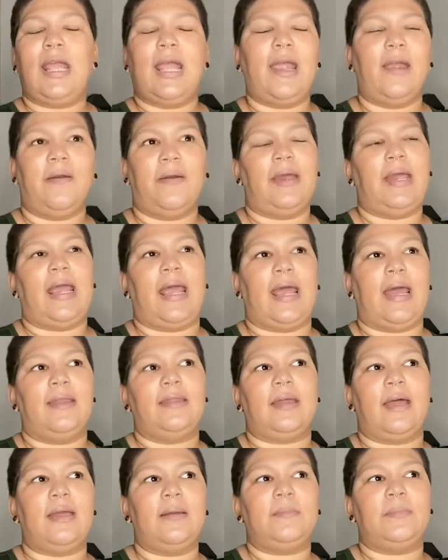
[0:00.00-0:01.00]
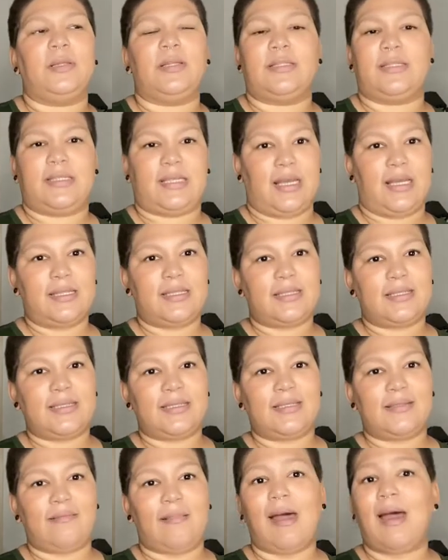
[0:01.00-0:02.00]
Aerie had like plus sizes.
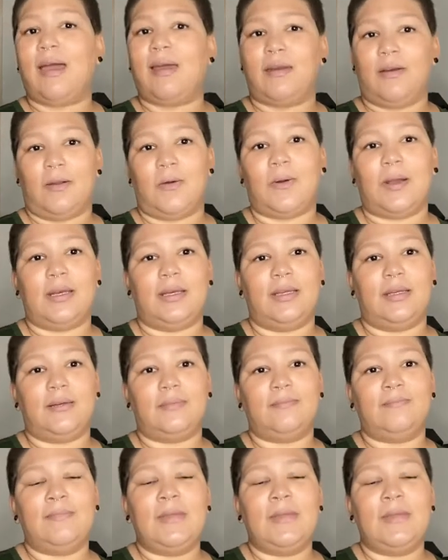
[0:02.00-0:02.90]
I had no idea.